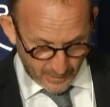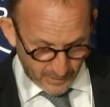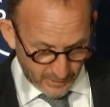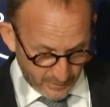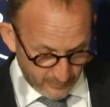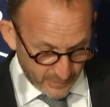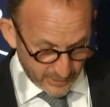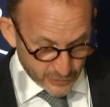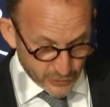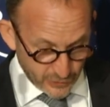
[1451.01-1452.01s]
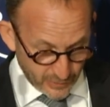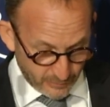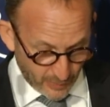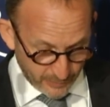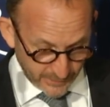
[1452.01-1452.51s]
Uh, but tuna
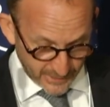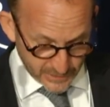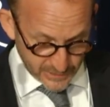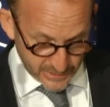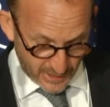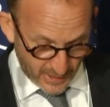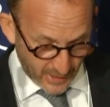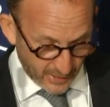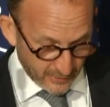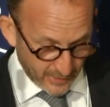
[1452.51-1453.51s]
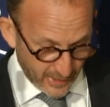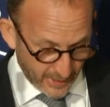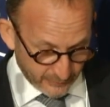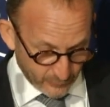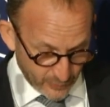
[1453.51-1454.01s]
populations are
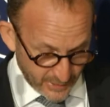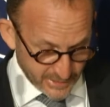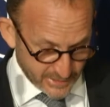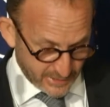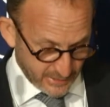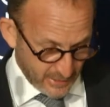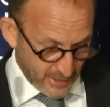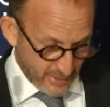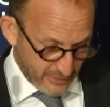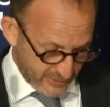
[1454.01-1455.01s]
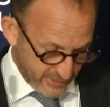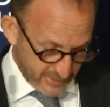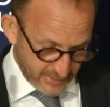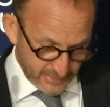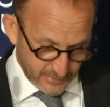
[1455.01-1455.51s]
at risk.
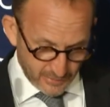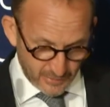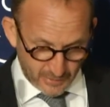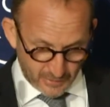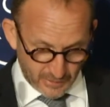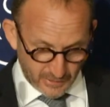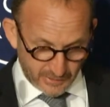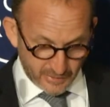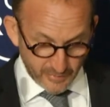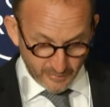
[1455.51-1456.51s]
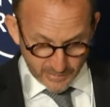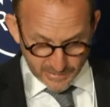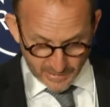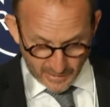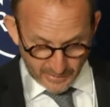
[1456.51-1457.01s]
The uh,
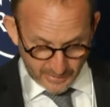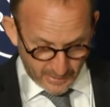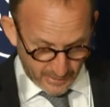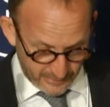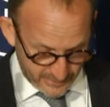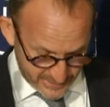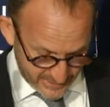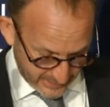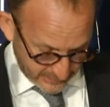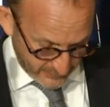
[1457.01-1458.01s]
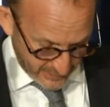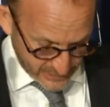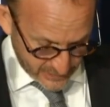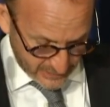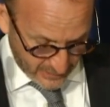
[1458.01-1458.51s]
commitments under this declaration